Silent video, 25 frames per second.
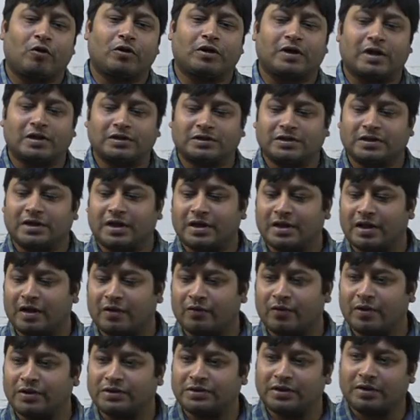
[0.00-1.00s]
don't consider
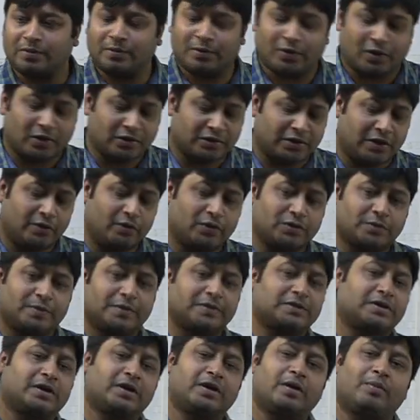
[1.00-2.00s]
that Wilson, because he was
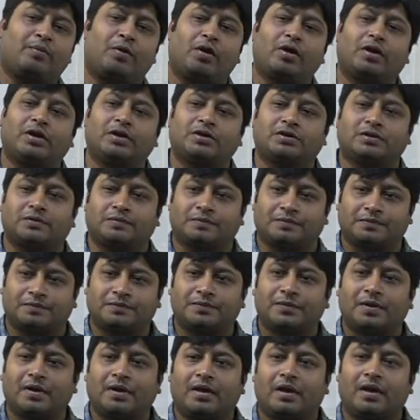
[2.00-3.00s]
basically a politician,
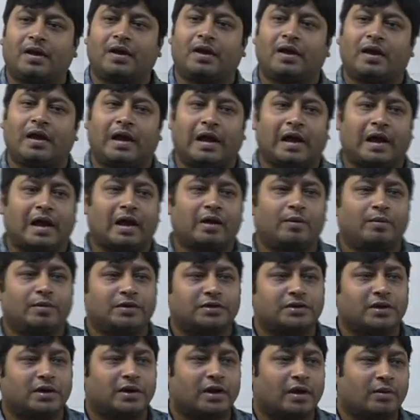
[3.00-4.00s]

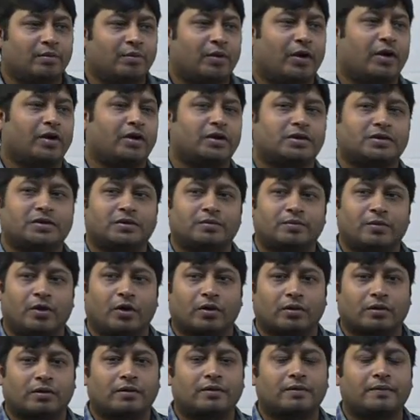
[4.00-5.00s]
academician and politician
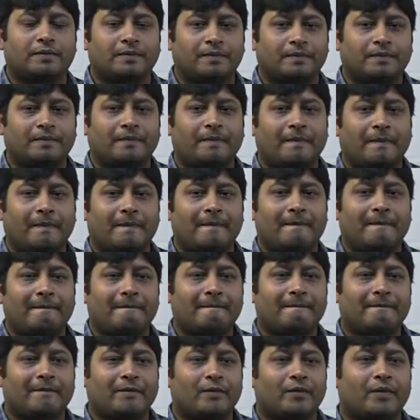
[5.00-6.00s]
both.
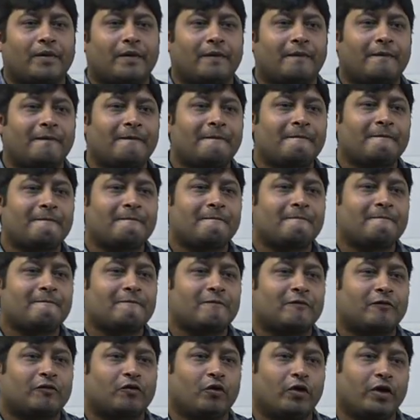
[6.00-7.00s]
Okay.
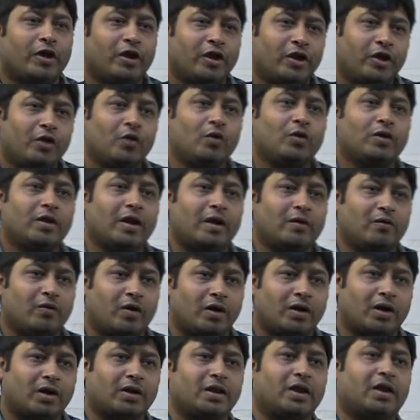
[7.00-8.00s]
So he knew that
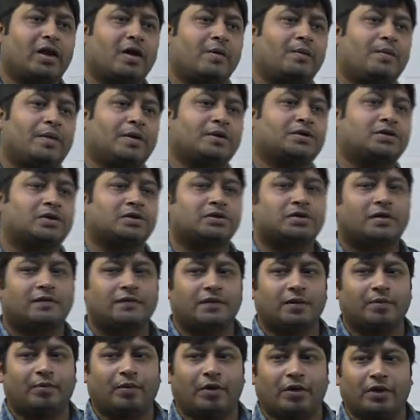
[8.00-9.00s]
what are the compulsions
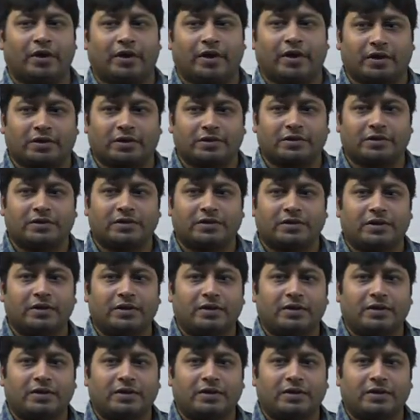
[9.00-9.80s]
of the politics.